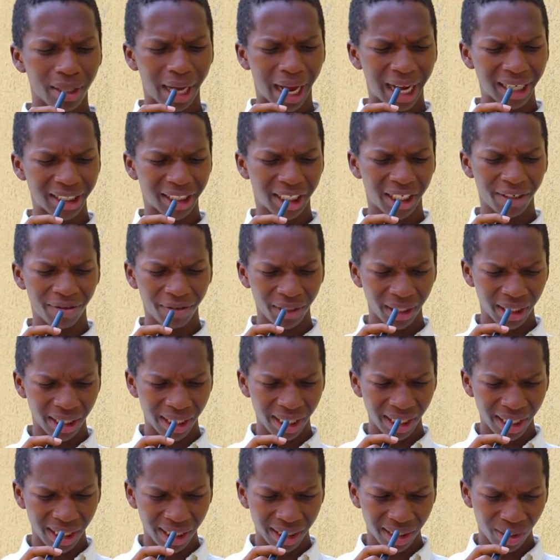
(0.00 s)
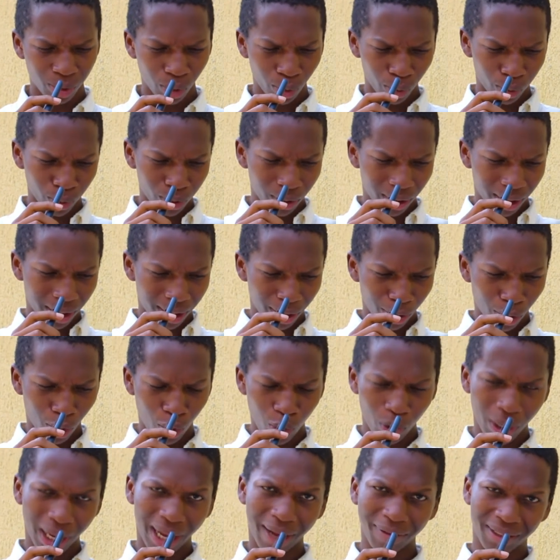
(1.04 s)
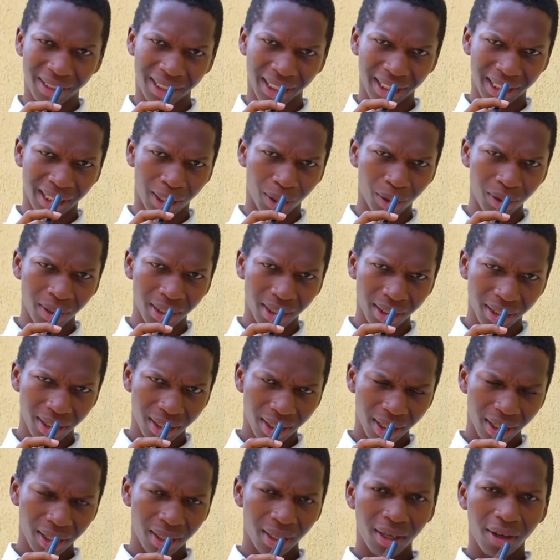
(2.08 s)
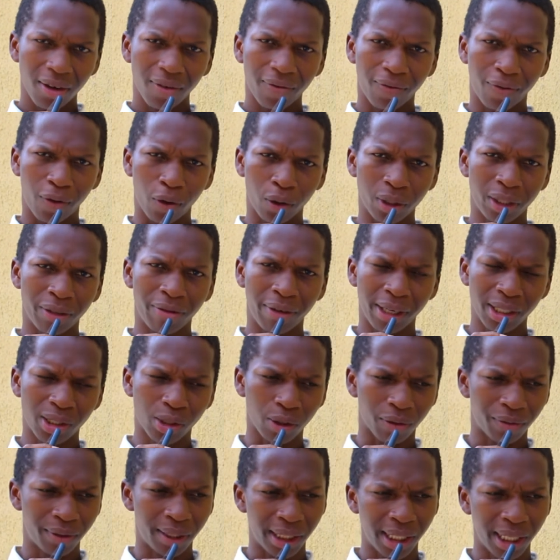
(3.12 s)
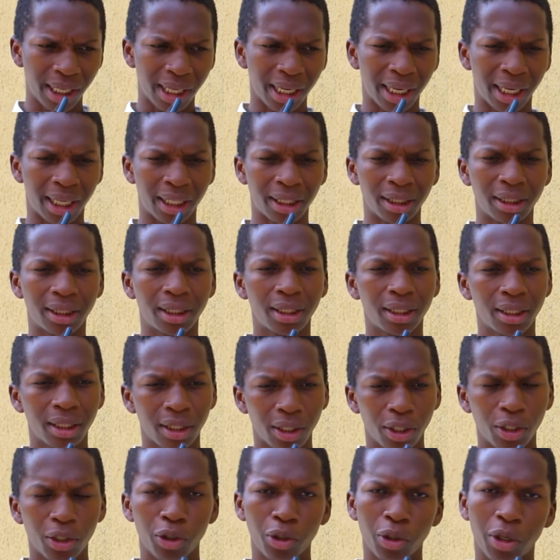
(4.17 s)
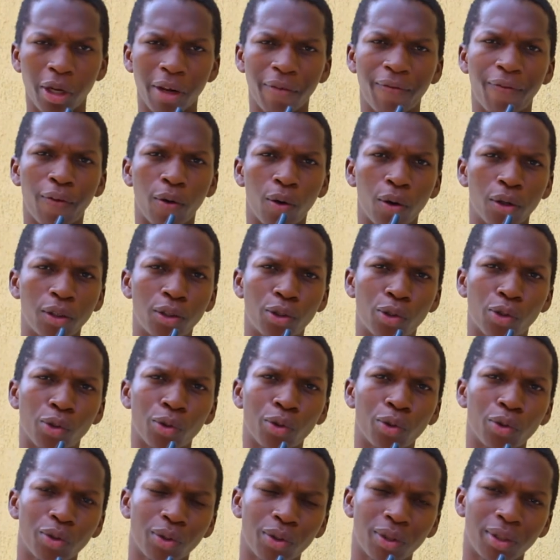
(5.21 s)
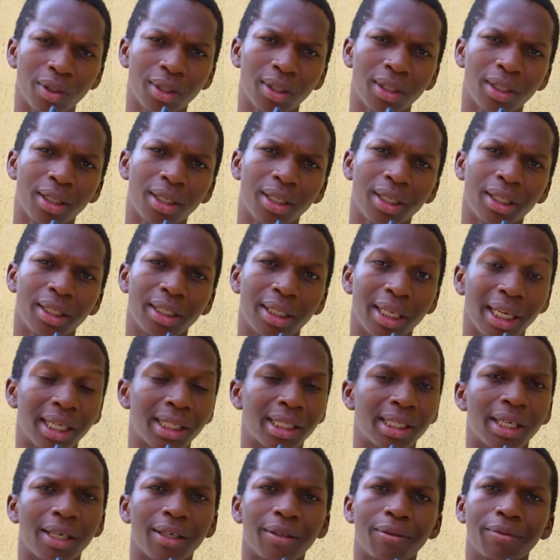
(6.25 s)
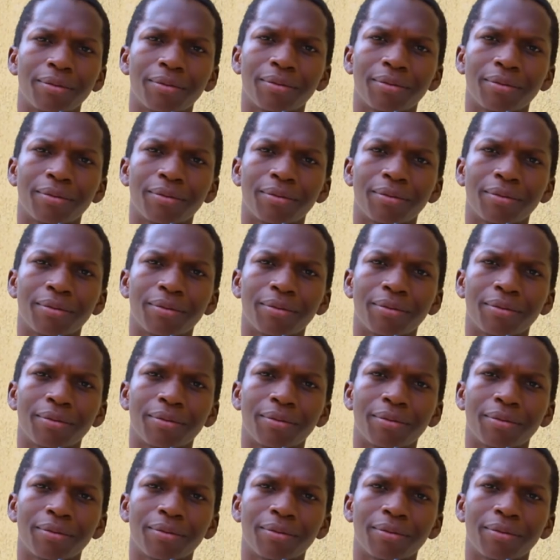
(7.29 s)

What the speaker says: achieving the little goal I've set out for the rest of the year and looking forward to next year.